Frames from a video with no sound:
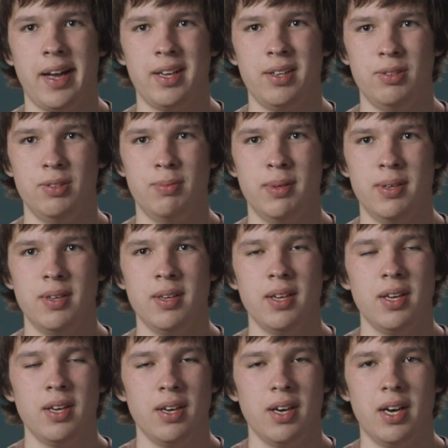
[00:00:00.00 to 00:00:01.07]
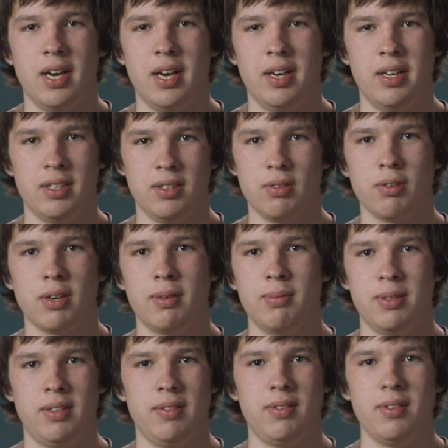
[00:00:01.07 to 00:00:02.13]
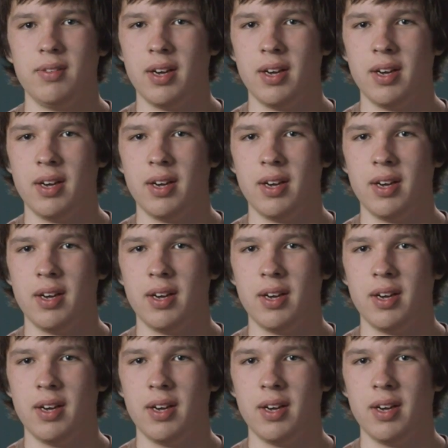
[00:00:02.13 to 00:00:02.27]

guy who's been uh, incredibly